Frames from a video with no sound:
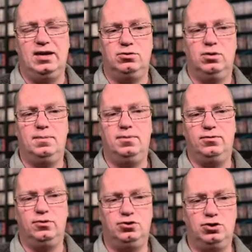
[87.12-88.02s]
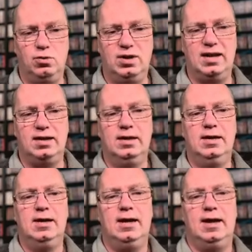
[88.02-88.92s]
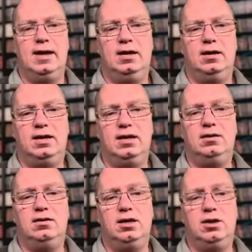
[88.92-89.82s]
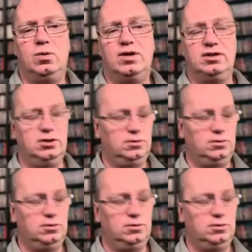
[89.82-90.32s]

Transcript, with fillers: So let me first show that. And, and then the request is